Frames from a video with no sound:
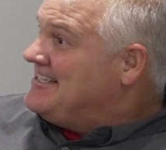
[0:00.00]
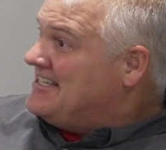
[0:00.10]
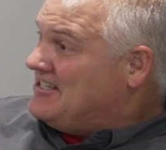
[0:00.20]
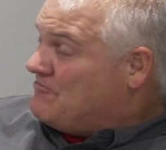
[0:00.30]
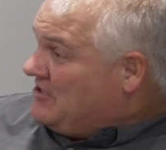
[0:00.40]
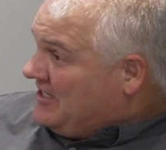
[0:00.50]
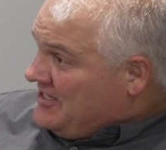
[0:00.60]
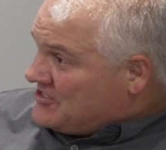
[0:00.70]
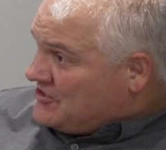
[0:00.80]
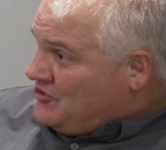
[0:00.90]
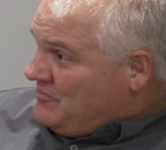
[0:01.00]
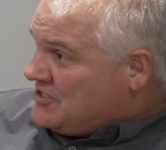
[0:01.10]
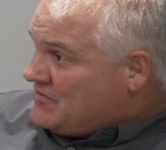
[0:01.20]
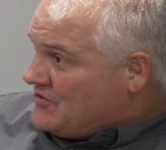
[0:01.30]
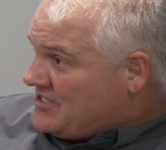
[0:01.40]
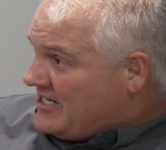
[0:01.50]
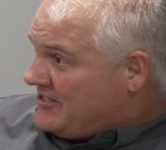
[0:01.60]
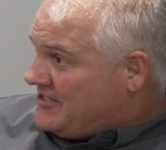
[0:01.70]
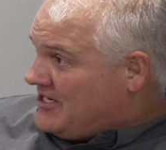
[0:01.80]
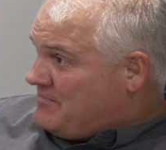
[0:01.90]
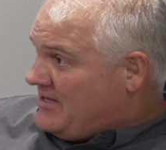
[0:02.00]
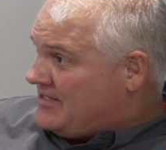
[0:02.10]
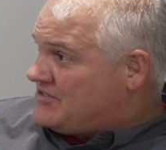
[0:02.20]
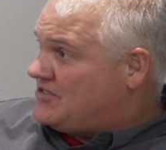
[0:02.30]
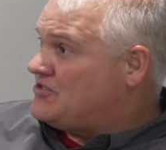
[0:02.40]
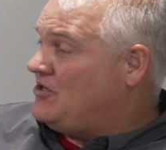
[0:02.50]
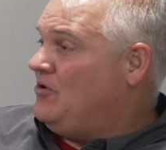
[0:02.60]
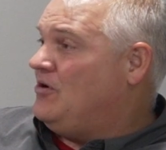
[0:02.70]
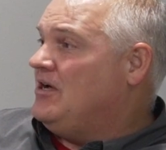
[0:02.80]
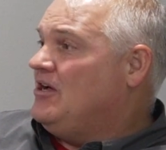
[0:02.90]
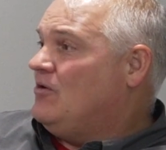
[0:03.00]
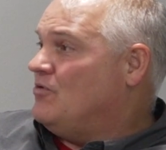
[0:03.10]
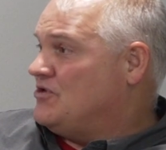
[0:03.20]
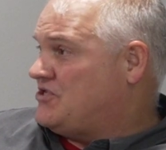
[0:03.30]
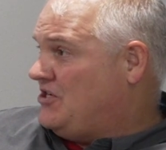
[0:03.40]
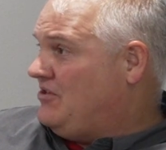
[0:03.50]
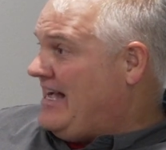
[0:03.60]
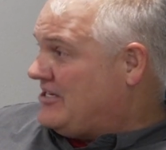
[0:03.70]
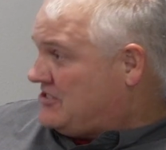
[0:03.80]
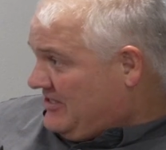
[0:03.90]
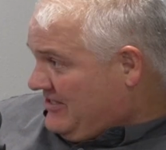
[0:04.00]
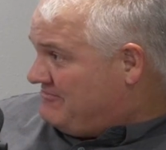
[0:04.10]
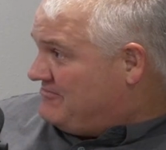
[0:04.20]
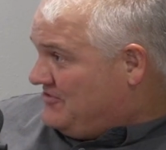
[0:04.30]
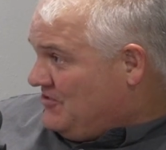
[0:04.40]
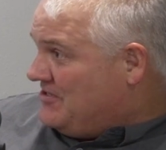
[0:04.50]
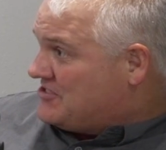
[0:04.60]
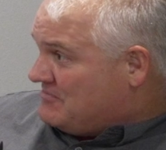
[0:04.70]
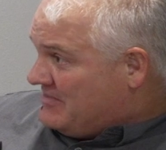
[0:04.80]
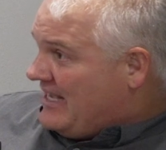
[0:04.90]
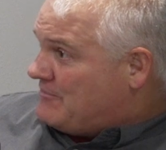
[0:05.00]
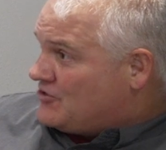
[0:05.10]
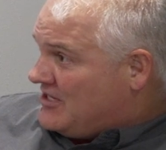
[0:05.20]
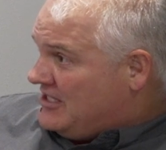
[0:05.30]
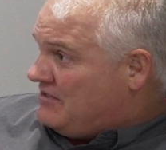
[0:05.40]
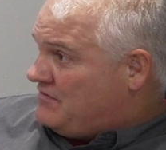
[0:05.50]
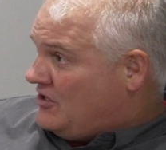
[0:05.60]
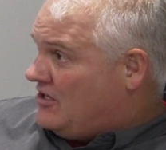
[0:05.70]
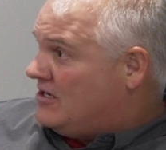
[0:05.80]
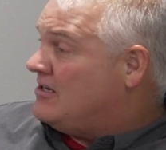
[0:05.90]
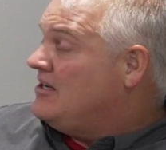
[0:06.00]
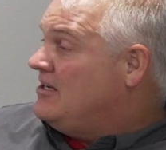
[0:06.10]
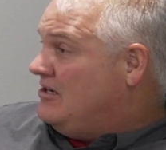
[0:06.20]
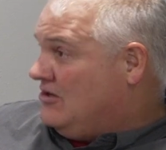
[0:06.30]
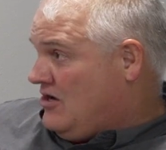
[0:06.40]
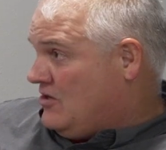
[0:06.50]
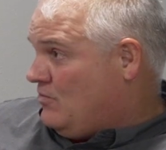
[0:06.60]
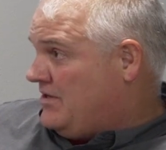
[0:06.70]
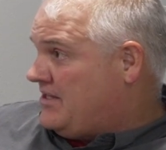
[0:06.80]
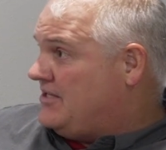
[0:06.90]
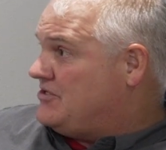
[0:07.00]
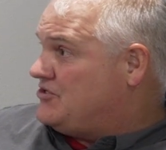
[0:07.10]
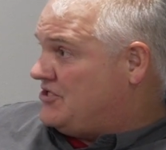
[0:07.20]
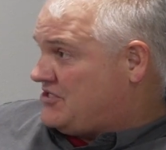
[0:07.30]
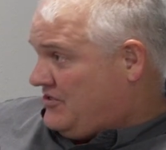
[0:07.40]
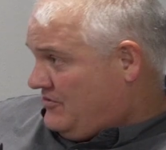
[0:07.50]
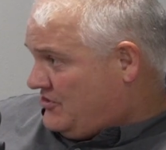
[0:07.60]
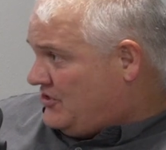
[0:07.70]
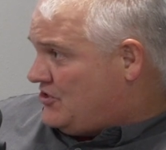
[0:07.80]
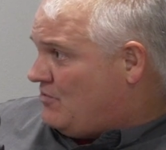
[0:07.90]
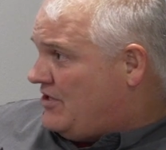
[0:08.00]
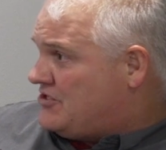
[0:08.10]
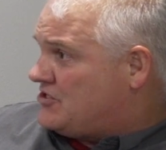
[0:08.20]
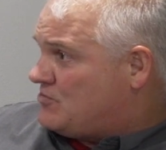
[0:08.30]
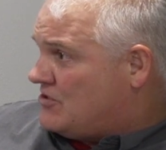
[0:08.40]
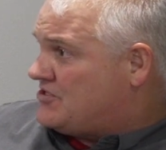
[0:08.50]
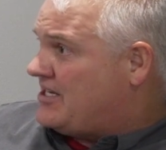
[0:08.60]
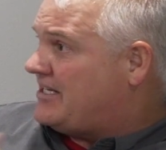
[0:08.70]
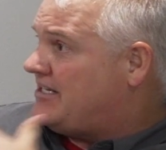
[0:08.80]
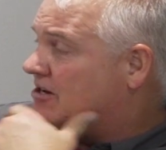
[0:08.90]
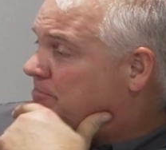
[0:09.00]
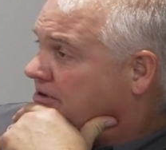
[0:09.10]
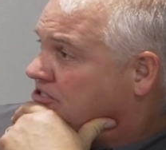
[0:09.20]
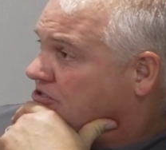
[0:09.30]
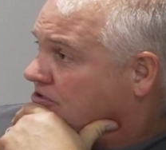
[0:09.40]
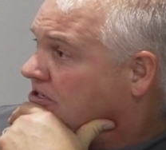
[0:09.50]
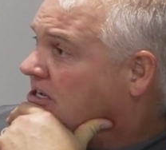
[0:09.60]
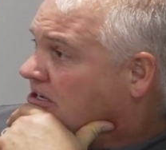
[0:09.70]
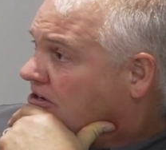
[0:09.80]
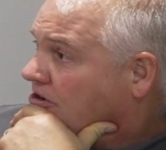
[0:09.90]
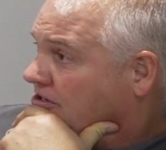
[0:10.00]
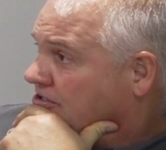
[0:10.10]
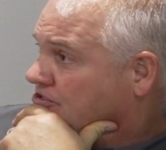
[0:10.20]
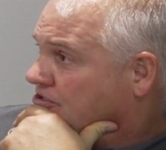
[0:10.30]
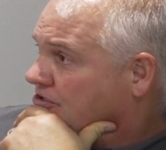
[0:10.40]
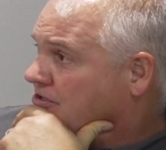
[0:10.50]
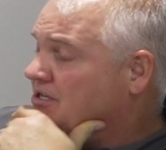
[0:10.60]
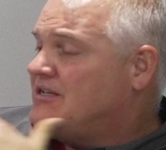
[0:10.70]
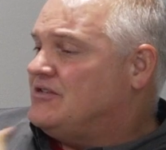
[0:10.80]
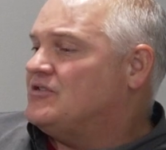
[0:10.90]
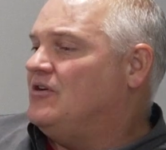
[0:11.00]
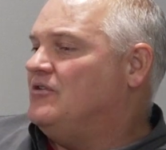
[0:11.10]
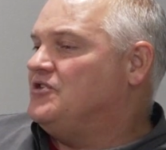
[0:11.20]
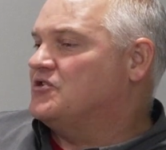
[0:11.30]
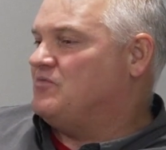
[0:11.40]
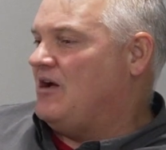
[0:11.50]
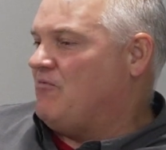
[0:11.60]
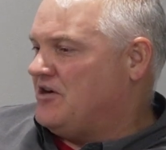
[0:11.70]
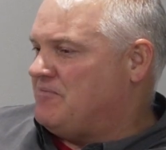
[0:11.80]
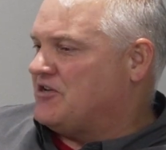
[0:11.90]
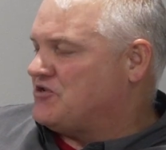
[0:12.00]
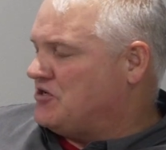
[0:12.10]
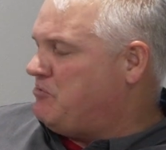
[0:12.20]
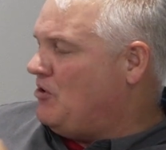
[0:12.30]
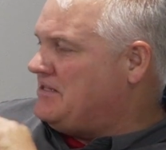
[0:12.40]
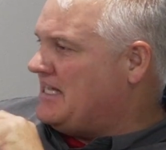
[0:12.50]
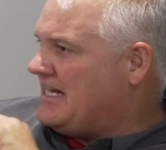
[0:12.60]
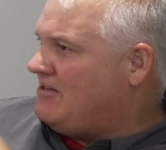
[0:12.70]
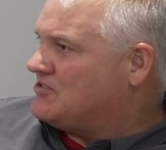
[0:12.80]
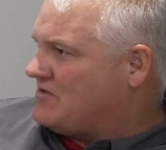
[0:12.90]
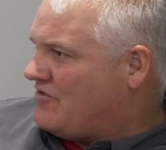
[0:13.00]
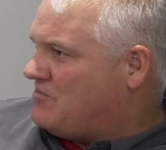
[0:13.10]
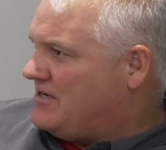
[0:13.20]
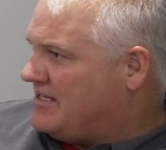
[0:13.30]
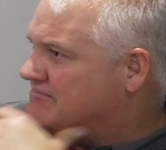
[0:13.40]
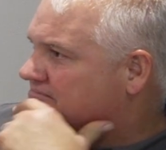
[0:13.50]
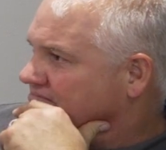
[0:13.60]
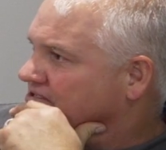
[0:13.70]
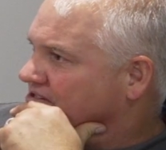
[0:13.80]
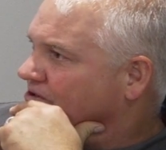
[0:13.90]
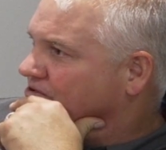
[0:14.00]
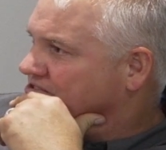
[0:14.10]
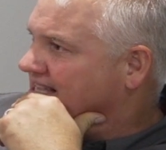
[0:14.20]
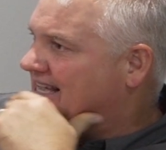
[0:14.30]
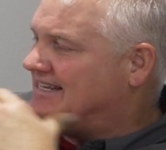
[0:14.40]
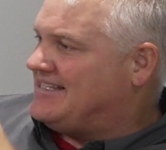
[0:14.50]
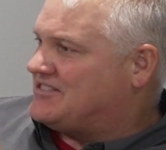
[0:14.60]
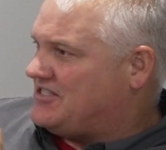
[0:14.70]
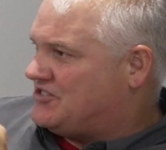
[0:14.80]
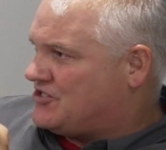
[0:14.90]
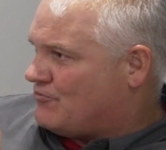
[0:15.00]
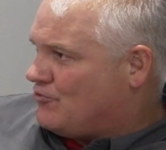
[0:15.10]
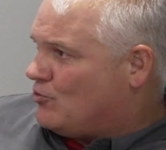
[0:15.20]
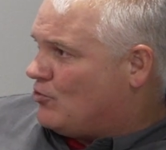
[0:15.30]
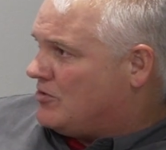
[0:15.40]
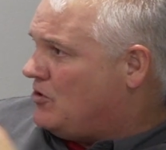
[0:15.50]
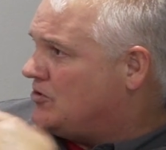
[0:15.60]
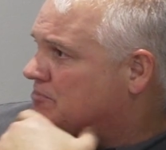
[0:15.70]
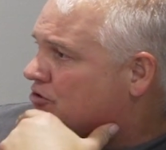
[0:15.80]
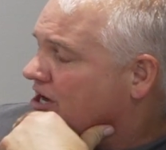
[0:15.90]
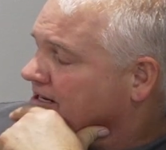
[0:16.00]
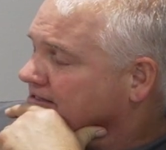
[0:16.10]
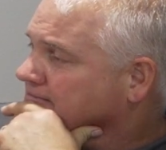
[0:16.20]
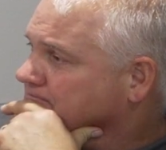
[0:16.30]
it really doesn't do much for secondary pests. So we're still actually doing some capture LFR along with it, just in those situations where secondary pests are a concern. So I want to make sure to point that out so everybody knows that it's a rootworm only product